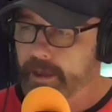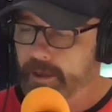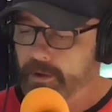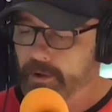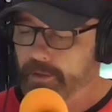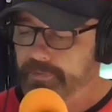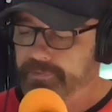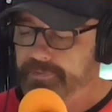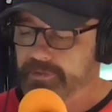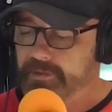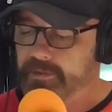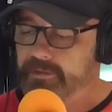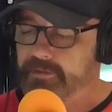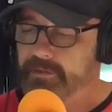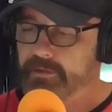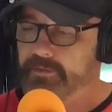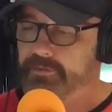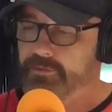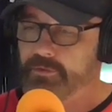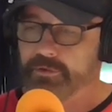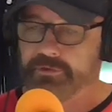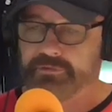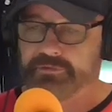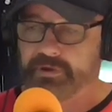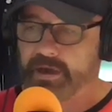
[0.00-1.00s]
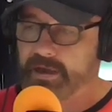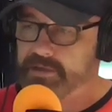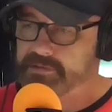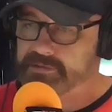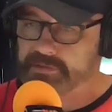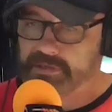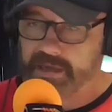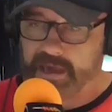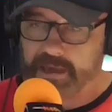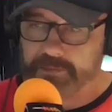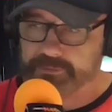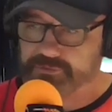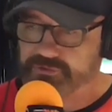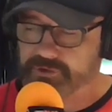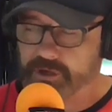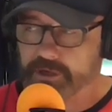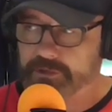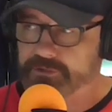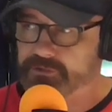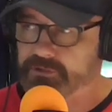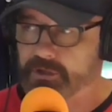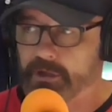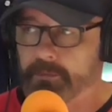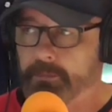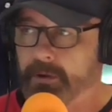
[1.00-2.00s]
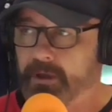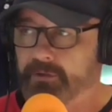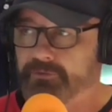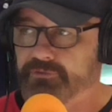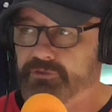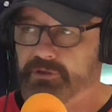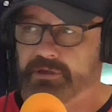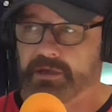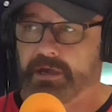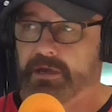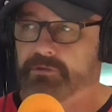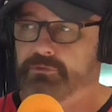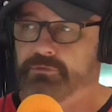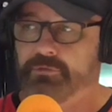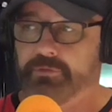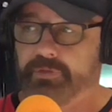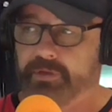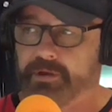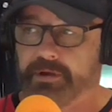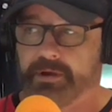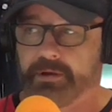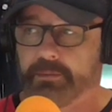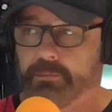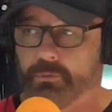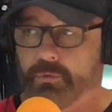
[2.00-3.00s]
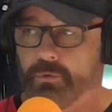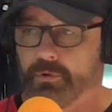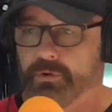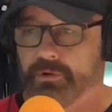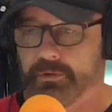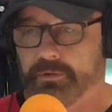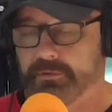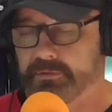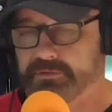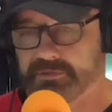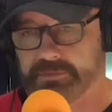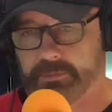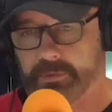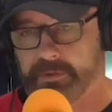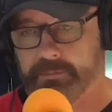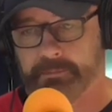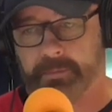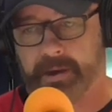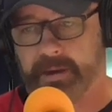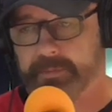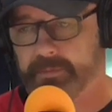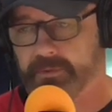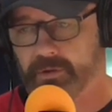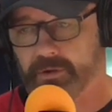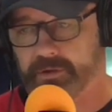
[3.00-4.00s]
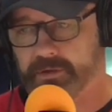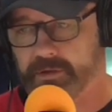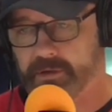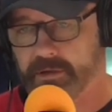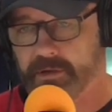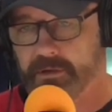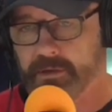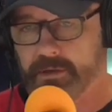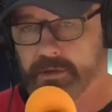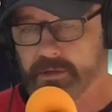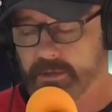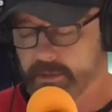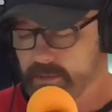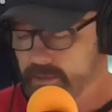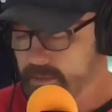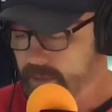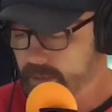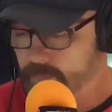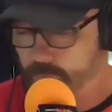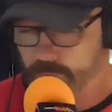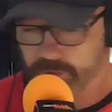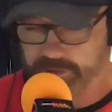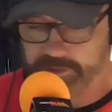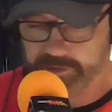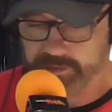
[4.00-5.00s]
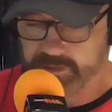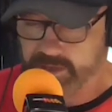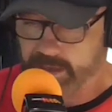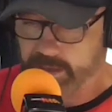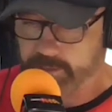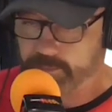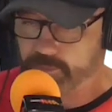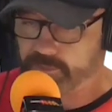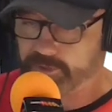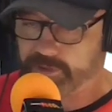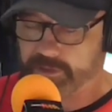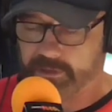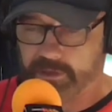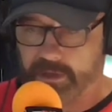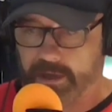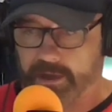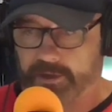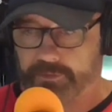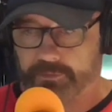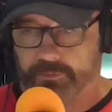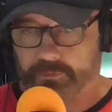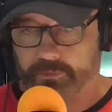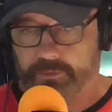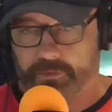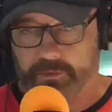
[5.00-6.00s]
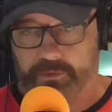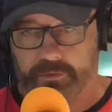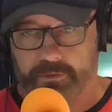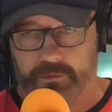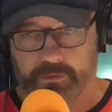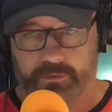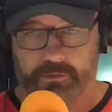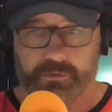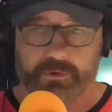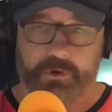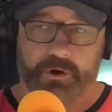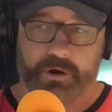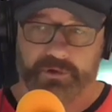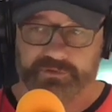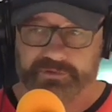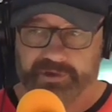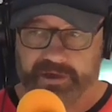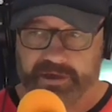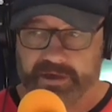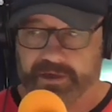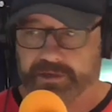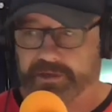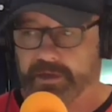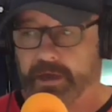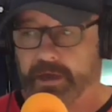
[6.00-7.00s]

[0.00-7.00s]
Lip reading: And I think these days the game's changed so much, you can't do that anymore. Someone maybe like a Regan Campbell-Gillard or Isaiah